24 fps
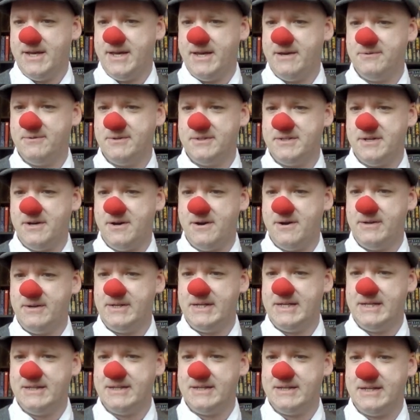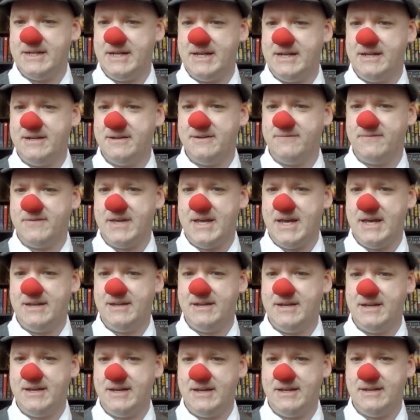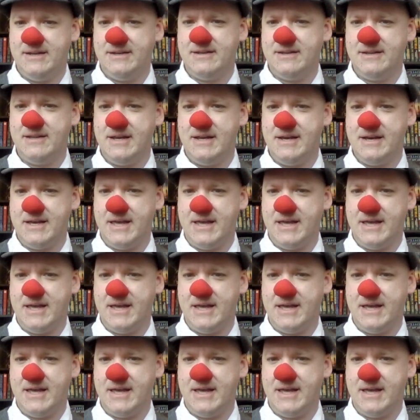It was only the need of getting in the